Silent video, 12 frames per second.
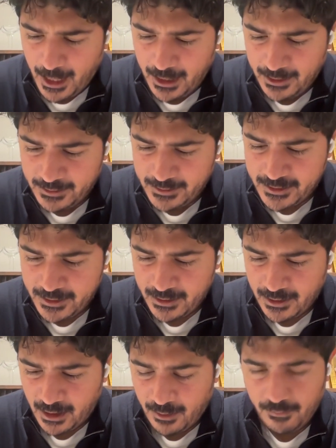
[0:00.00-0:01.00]

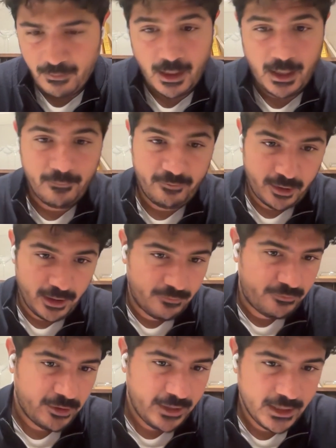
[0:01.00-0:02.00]
I'm
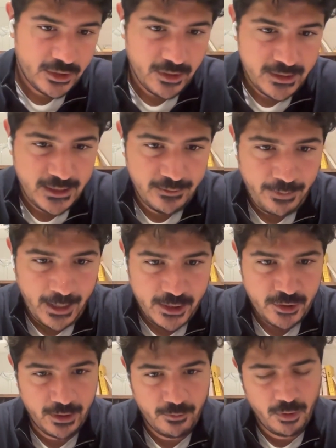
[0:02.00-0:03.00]
very interested,
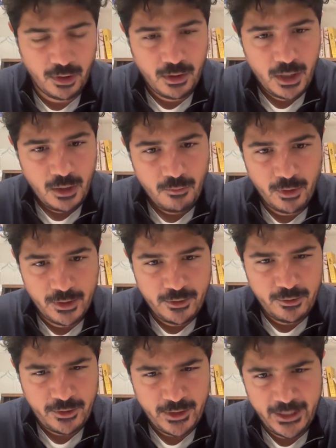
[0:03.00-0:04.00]
Patrick, what
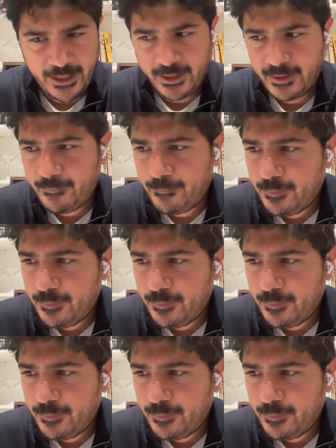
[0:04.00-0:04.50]
you think.